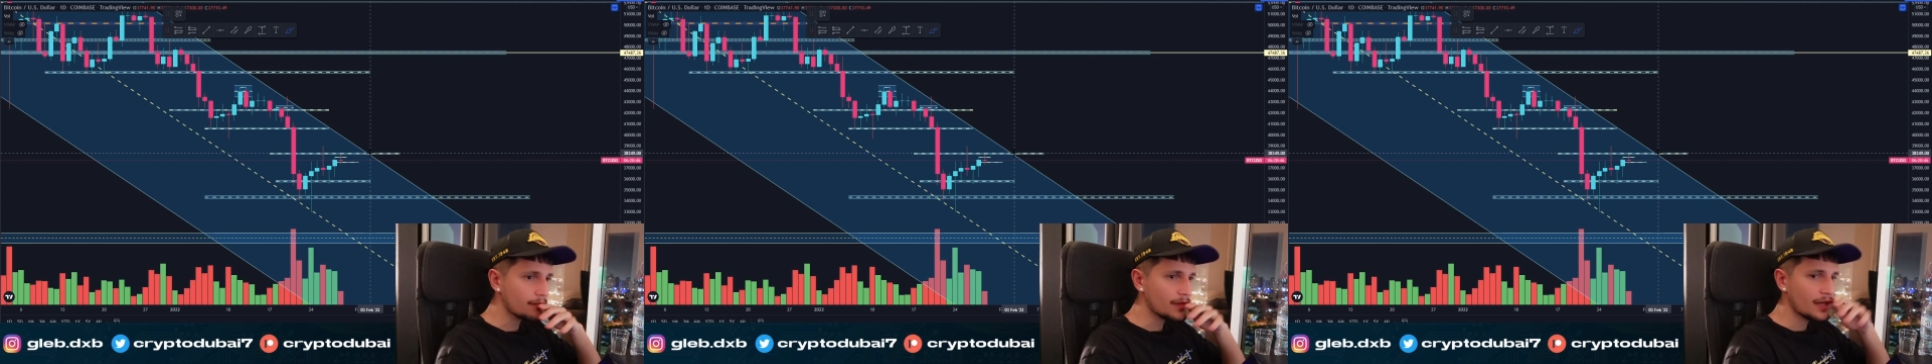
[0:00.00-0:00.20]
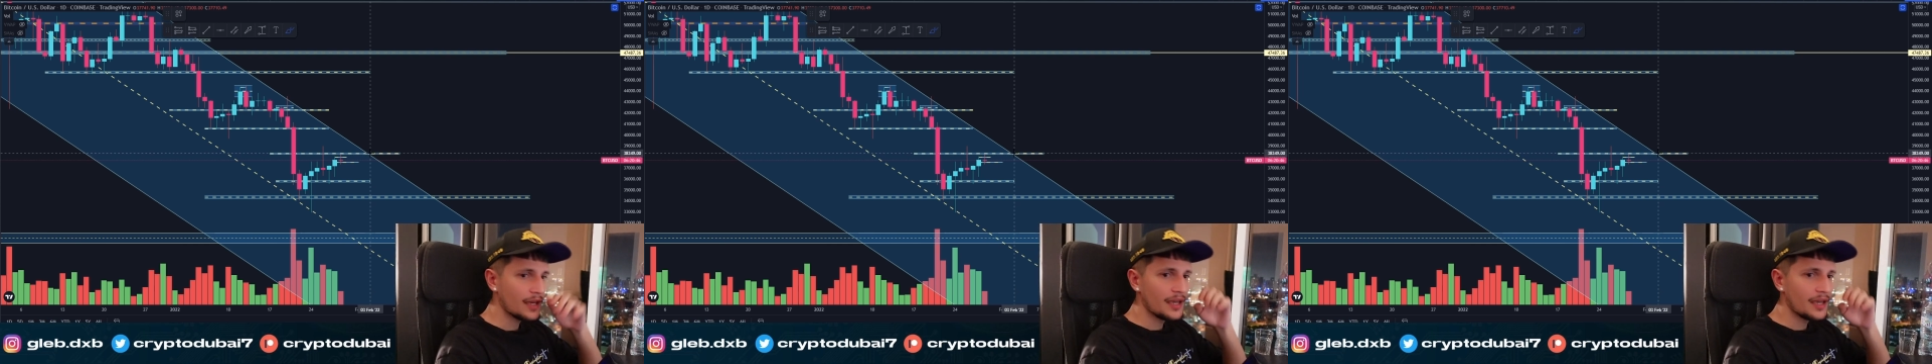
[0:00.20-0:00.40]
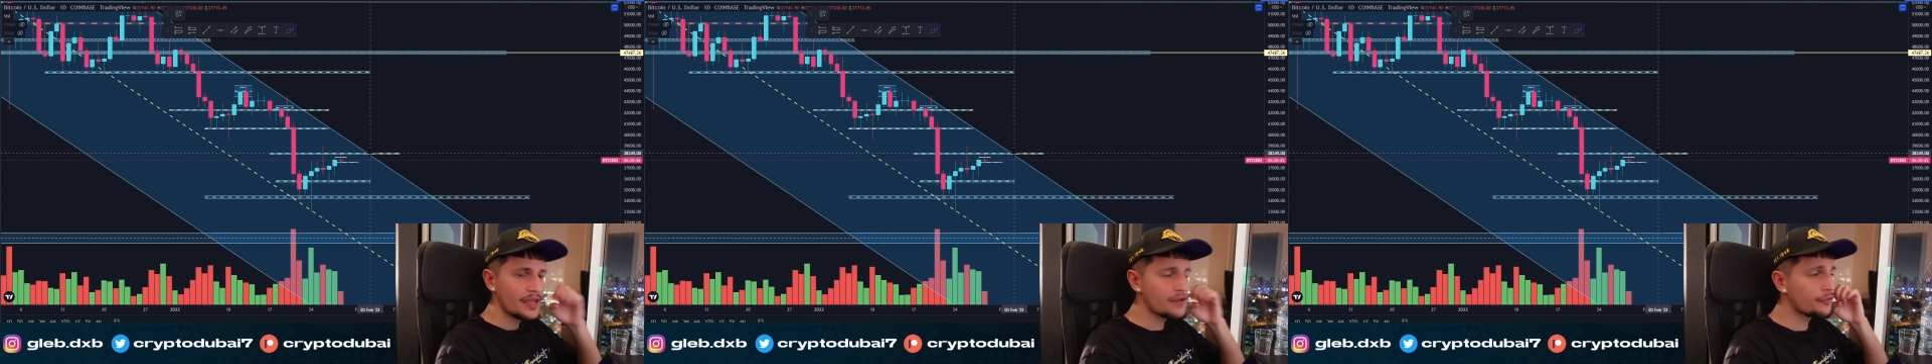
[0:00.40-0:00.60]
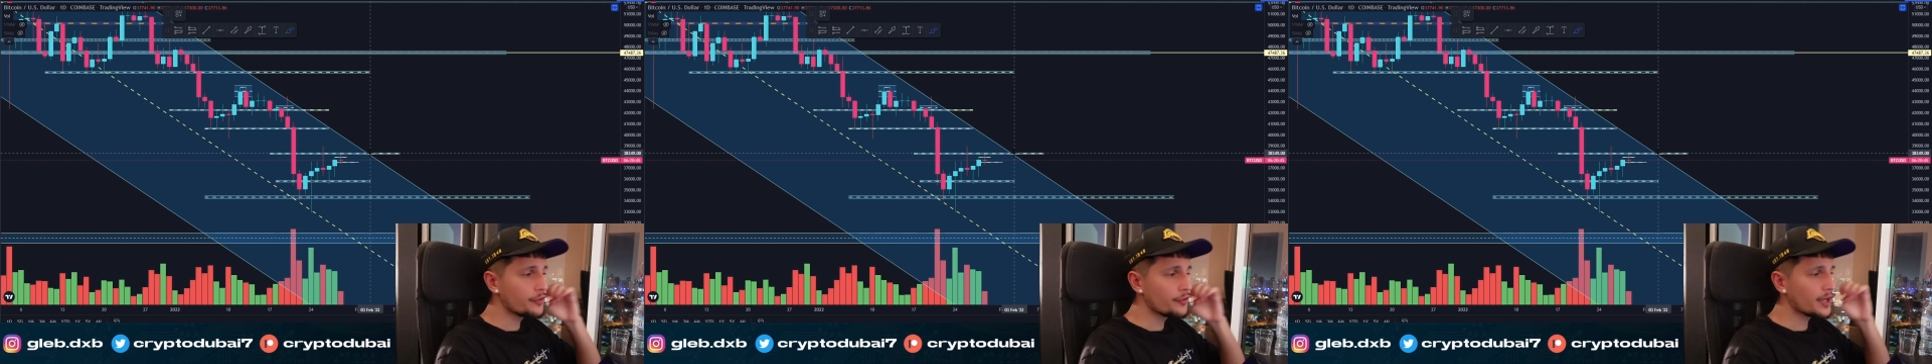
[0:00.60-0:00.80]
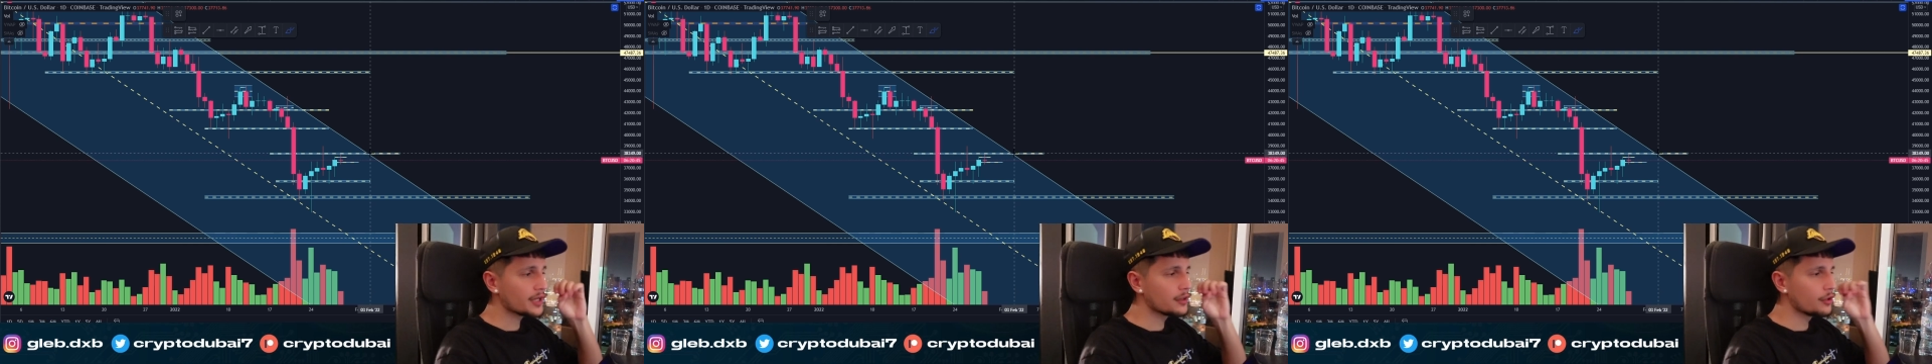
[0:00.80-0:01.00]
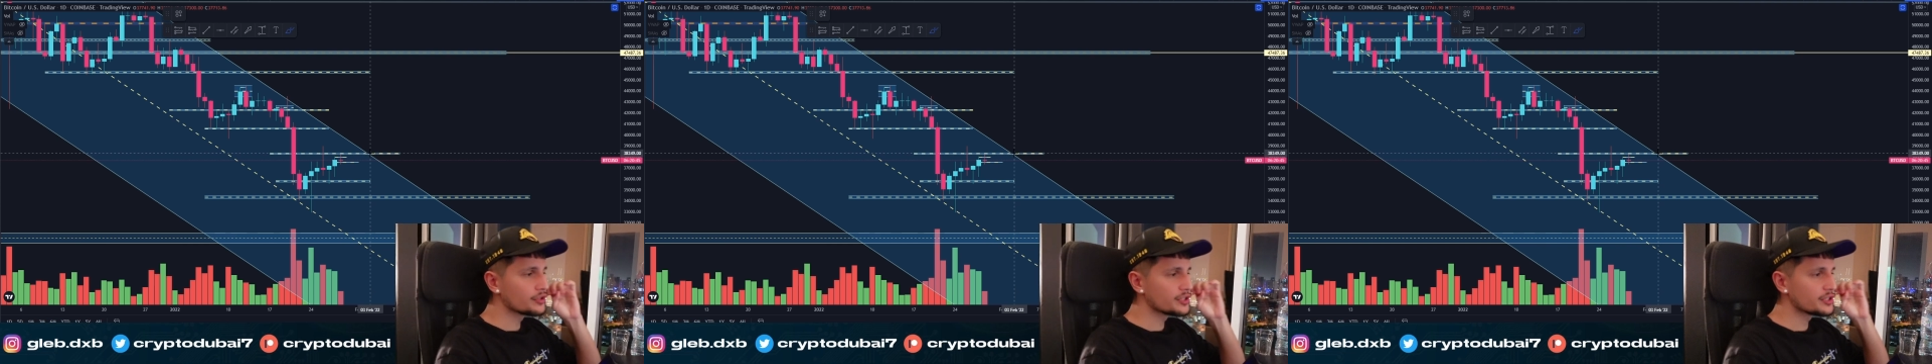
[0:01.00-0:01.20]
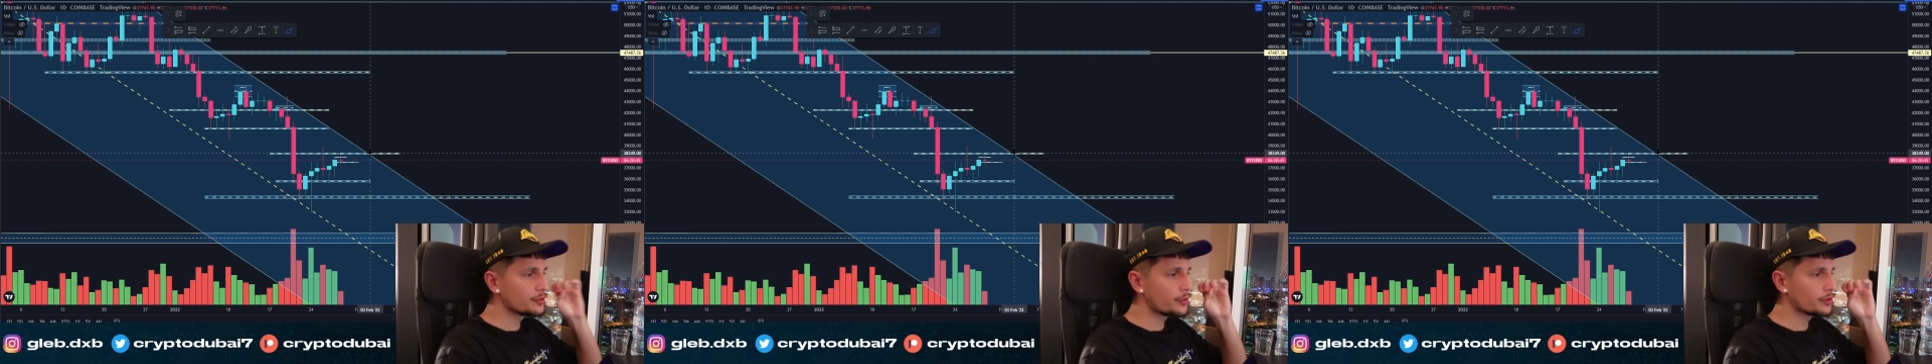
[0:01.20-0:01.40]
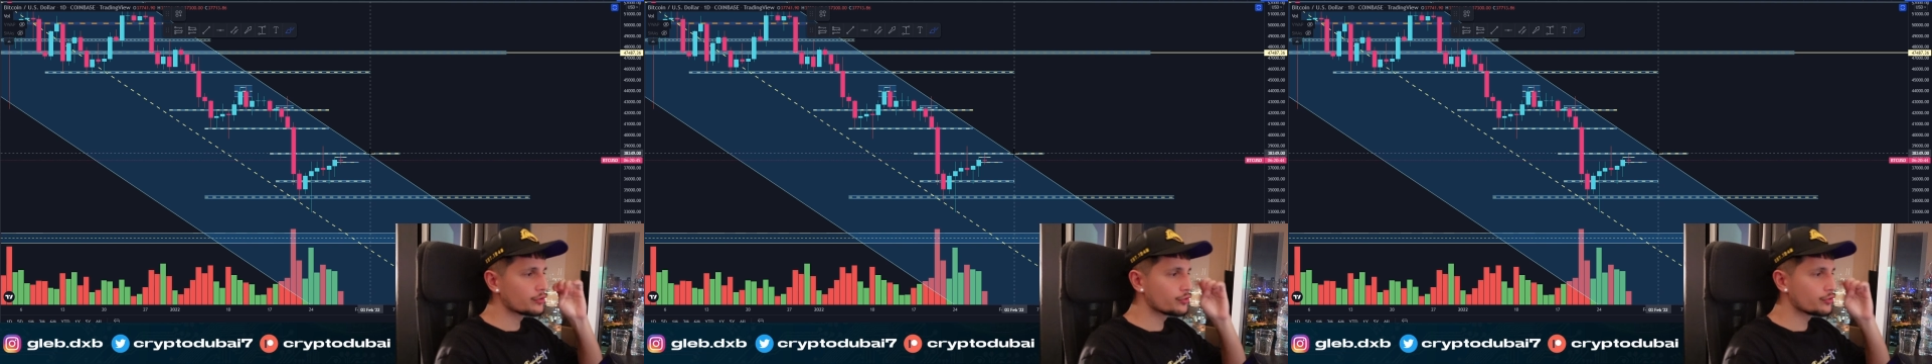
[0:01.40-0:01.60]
if we are closing one or two